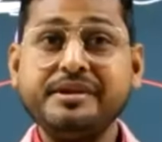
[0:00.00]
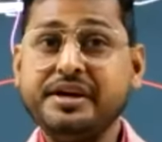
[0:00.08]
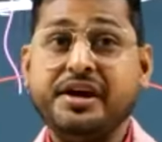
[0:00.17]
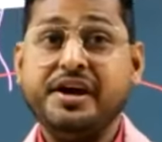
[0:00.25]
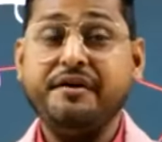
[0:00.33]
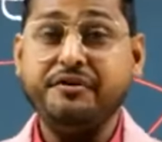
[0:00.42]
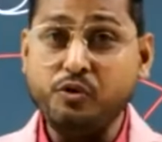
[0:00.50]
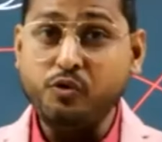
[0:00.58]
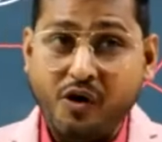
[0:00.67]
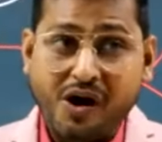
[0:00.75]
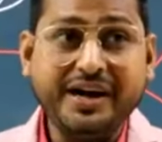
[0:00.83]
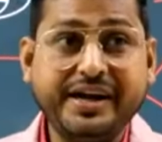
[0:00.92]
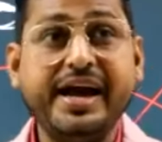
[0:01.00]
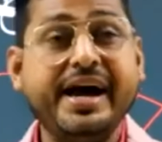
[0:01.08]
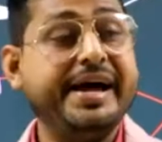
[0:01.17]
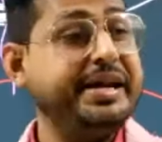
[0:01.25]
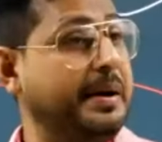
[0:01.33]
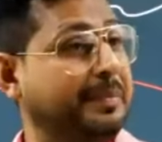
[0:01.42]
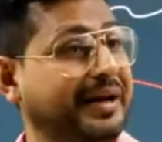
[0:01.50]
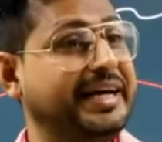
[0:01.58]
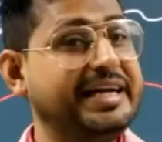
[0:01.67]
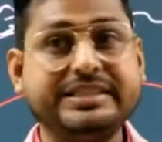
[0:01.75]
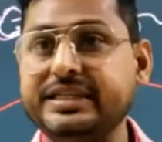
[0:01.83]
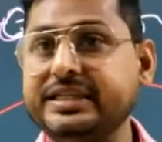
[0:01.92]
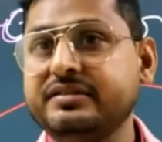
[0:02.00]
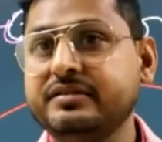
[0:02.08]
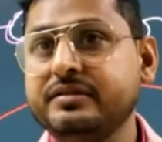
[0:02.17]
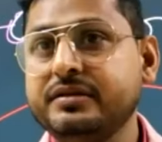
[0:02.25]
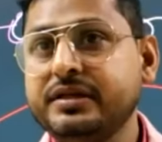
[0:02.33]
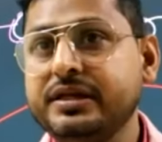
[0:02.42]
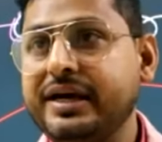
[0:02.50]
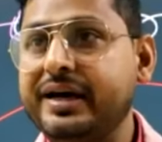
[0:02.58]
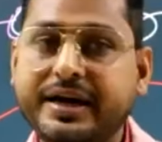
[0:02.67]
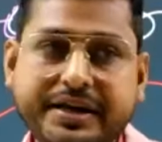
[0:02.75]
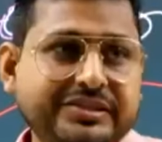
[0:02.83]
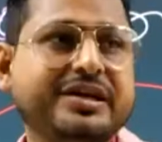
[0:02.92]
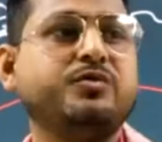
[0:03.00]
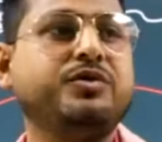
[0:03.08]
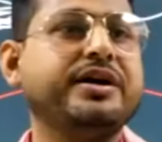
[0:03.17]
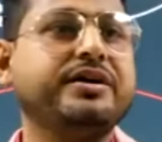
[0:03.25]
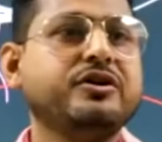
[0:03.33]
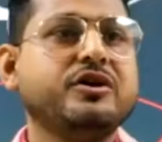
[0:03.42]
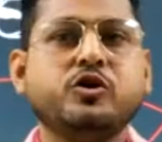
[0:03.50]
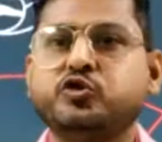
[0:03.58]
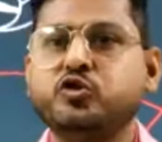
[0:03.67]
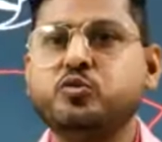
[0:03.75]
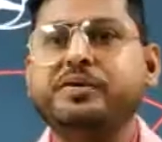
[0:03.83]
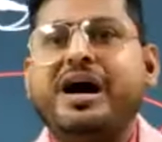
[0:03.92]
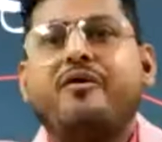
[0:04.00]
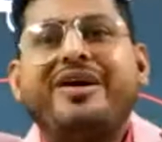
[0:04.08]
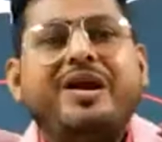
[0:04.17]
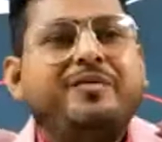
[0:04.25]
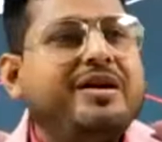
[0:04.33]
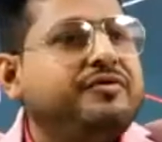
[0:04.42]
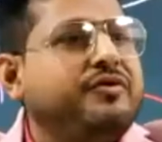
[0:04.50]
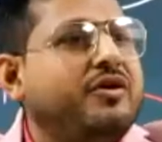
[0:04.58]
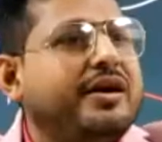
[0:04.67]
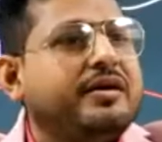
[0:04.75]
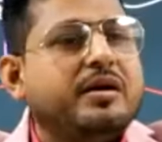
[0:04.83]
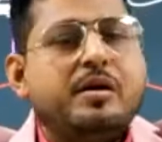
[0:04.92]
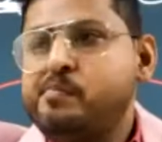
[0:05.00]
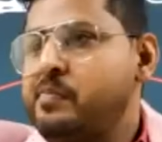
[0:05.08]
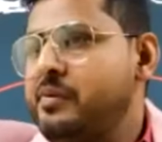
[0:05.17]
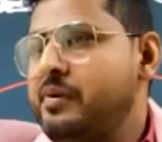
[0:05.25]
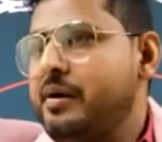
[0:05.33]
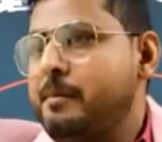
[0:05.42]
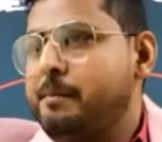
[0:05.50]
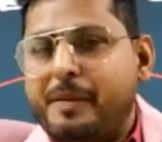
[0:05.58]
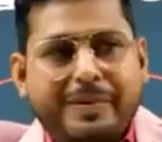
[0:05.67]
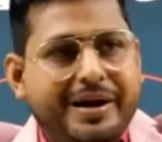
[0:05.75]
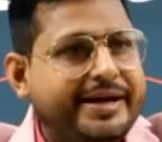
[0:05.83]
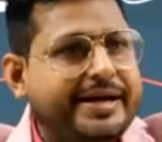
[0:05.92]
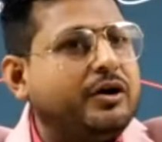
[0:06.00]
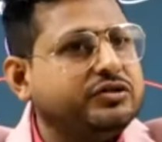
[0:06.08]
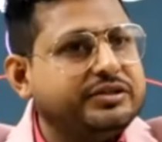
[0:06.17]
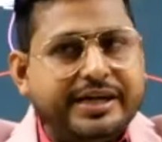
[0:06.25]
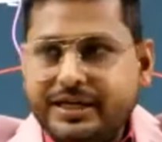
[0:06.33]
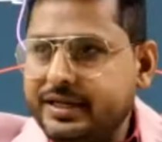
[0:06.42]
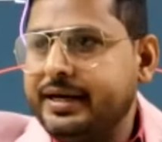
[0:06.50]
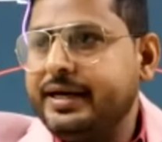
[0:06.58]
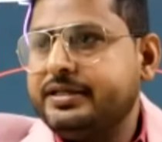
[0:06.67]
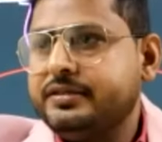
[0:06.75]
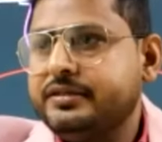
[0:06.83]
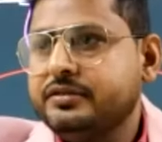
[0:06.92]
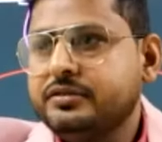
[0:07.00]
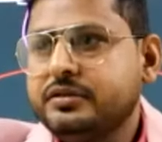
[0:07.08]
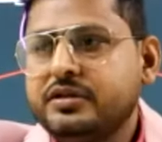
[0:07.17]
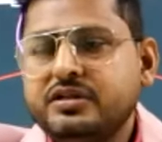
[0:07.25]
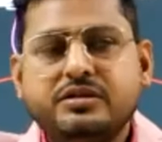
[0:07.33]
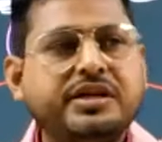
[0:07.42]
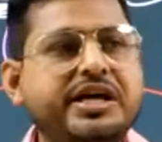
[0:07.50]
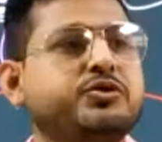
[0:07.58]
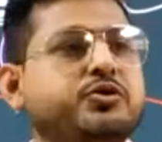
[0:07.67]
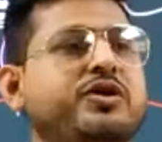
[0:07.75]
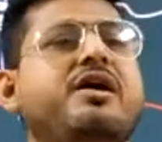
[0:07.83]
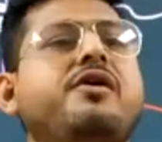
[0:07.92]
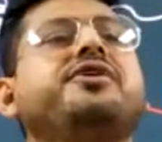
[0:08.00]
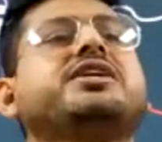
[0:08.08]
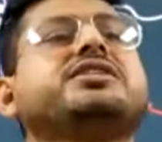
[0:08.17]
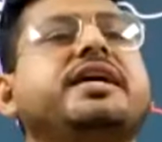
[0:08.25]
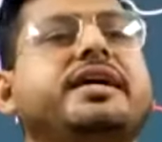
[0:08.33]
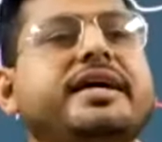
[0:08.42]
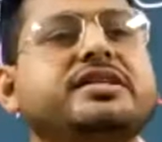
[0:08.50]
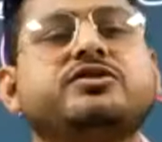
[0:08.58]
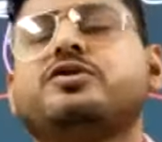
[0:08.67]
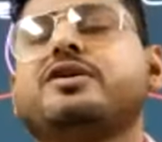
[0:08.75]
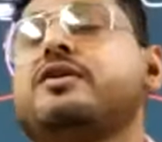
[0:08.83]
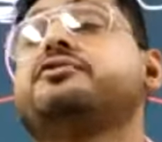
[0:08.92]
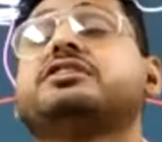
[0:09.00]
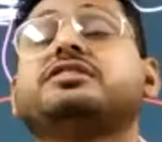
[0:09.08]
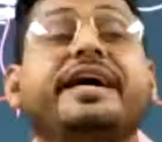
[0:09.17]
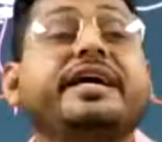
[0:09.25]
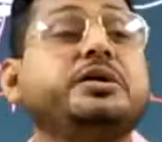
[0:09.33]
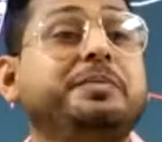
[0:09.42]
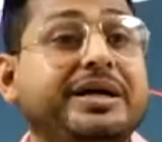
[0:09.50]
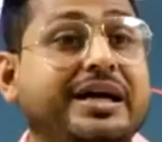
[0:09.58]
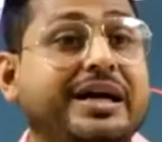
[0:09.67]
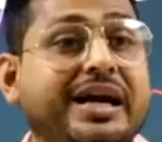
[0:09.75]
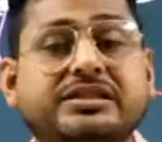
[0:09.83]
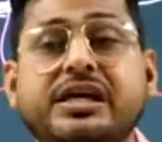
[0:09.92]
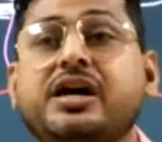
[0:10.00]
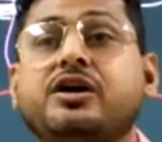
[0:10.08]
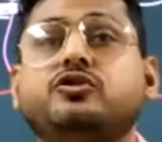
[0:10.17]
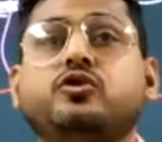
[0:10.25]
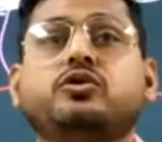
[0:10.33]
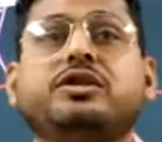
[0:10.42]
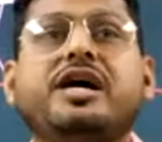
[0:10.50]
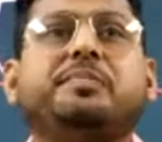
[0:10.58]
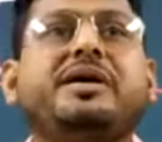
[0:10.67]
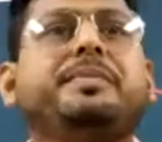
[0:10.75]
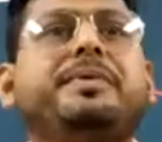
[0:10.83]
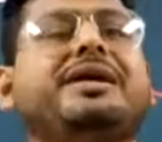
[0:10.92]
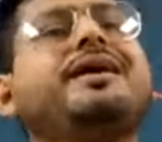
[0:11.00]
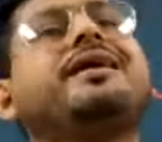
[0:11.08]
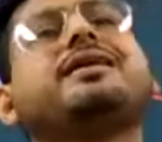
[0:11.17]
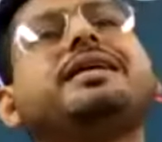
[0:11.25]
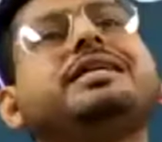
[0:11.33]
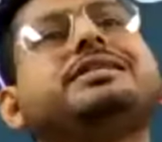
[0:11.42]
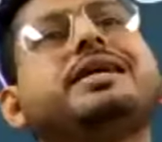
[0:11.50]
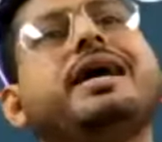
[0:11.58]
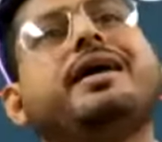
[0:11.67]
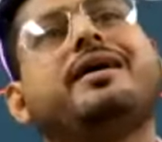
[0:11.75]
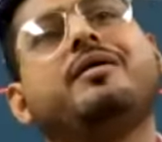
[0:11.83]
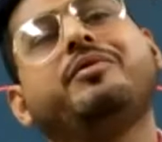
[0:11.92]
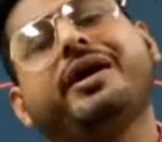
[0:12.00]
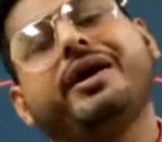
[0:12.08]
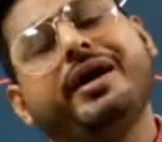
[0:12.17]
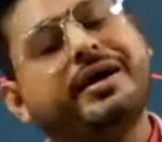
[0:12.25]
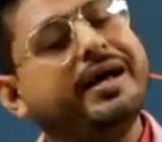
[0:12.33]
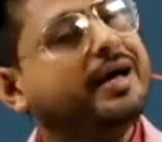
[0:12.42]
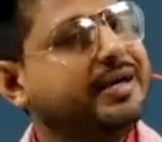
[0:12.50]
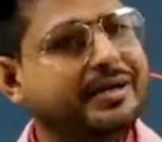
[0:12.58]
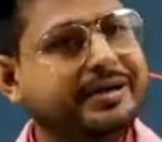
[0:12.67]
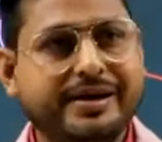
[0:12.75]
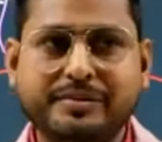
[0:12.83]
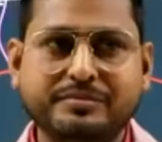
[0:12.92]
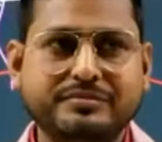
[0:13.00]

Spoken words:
If you want any application, any server should be available for public across the internet. They should have a fixed address. They should have a fixed IP address so that people can reach and communicate anytime.